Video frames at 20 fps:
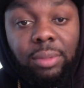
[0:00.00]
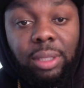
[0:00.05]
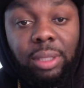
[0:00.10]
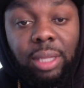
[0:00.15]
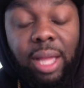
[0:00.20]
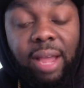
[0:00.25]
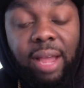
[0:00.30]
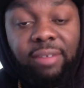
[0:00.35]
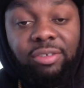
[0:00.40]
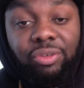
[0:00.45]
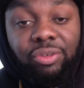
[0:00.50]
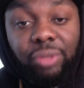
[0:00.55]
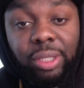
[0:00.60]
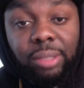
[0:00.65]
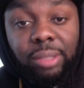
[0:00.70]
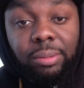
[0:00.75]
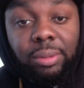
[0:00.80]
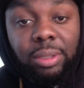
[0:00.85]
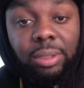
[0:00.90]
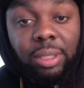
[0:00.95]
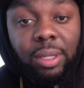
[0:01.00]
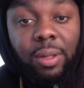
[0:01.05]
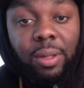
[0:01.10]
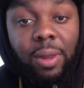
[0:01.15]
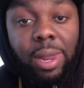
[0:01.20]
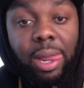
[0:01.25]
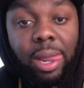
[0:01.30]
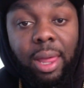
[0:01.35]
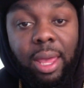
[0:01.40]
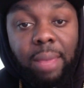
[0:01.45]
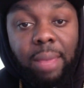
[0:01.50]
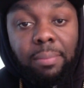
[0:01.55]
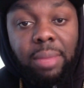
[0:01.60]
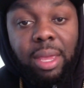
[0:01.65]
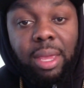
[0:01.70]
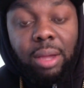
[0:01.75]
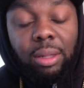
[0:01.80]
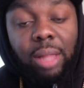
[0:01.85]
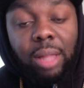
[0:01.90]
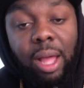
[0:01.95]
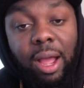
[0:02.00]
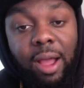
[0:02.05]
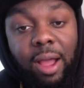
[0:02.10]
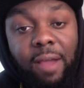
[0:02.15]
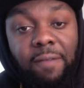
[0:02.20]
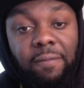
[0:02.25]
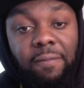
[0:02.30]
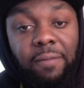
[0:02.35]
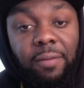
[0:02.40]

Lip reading: live streams, NBL Live,